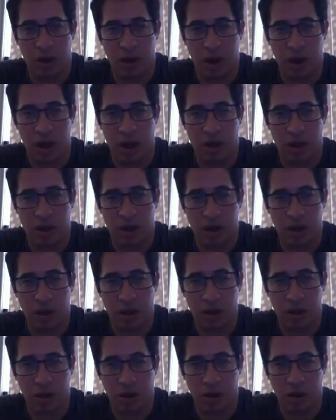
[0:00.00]
acting
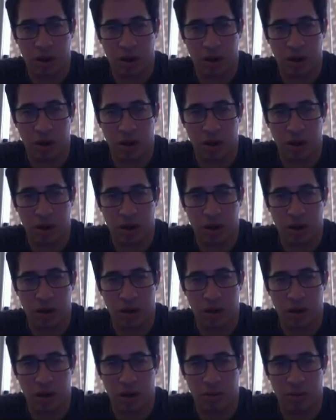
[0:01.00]
on
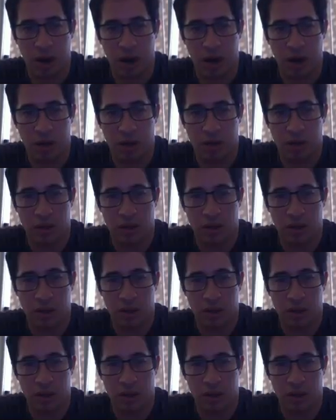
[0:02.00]
the box.